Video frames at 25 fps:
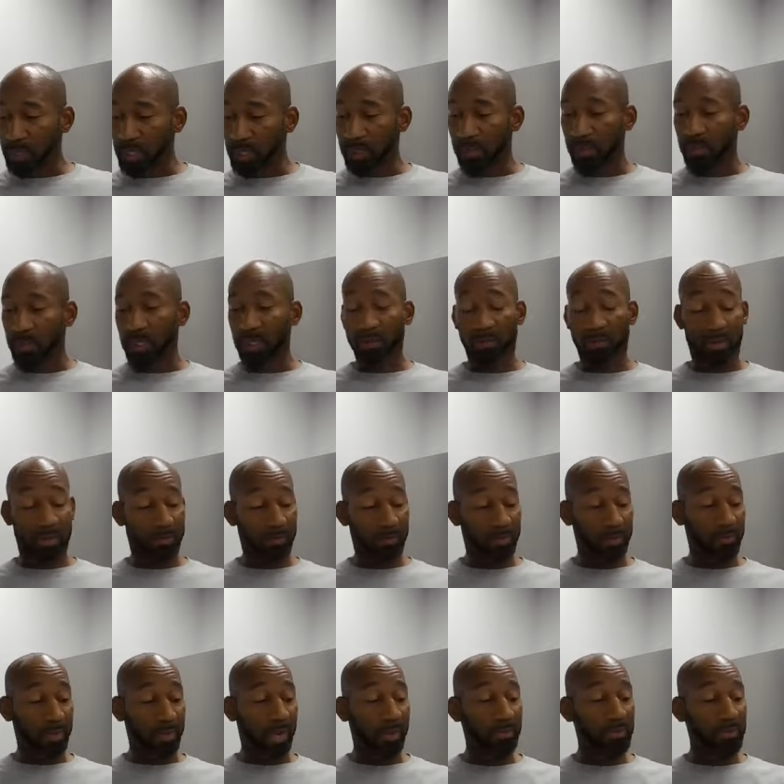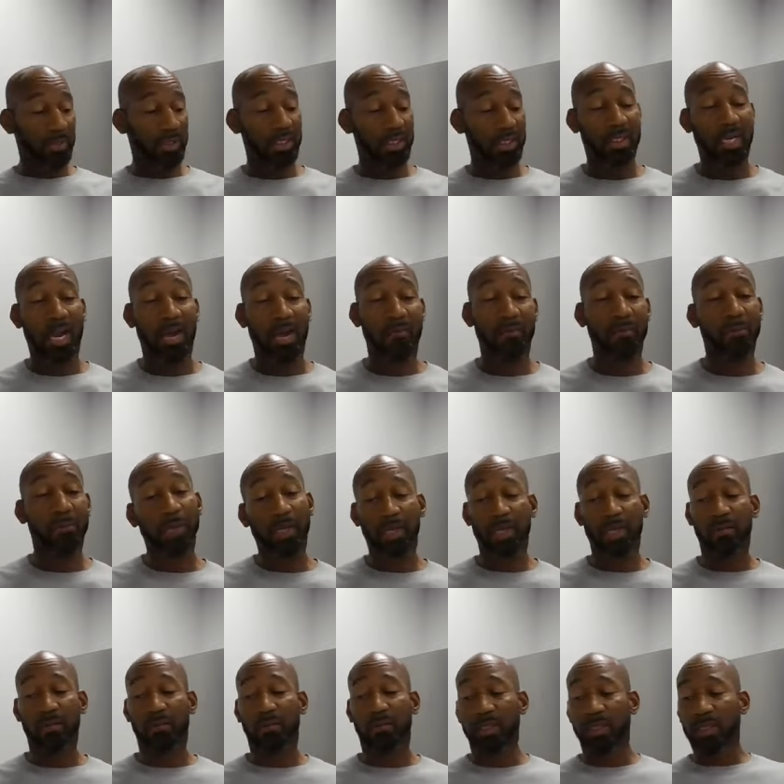So again, when, when the Bible says God repented
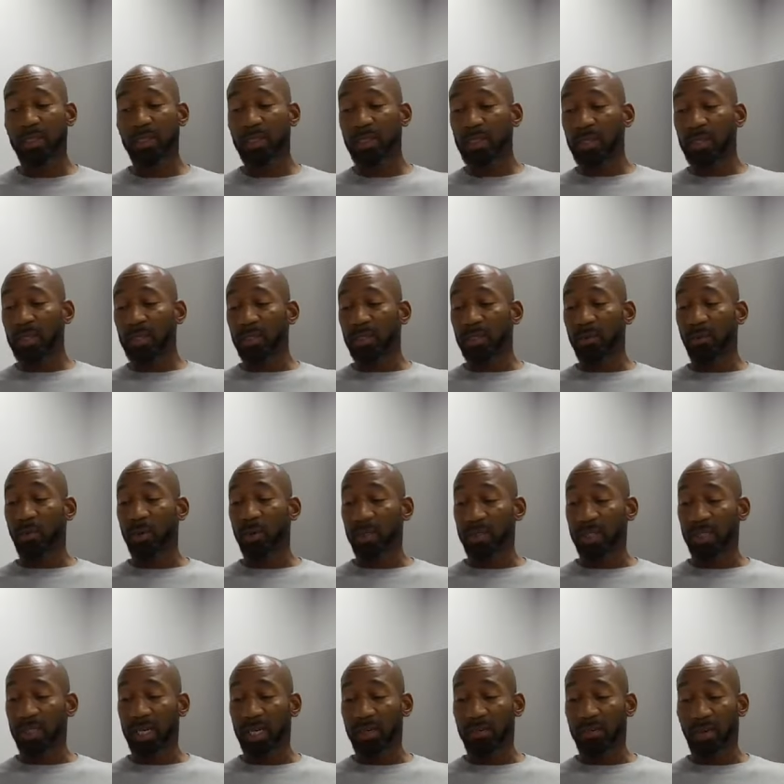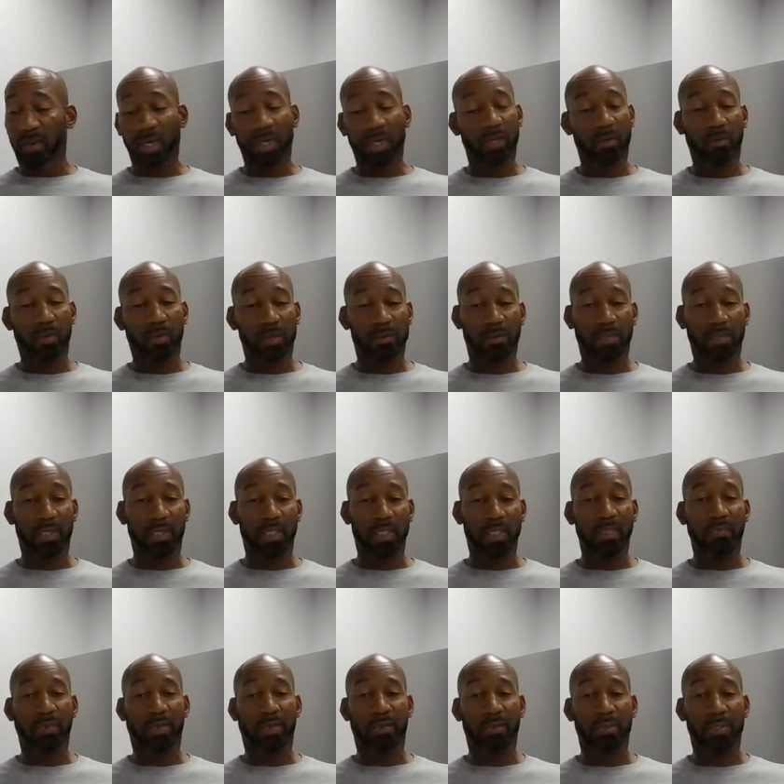of what the works He had created, it wasn't because He
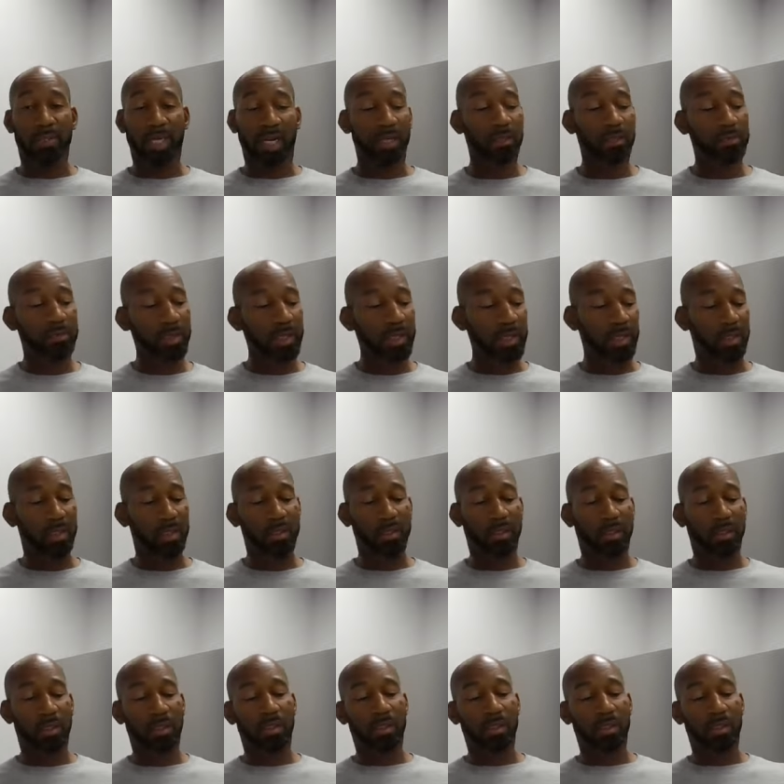made a mistake; it was because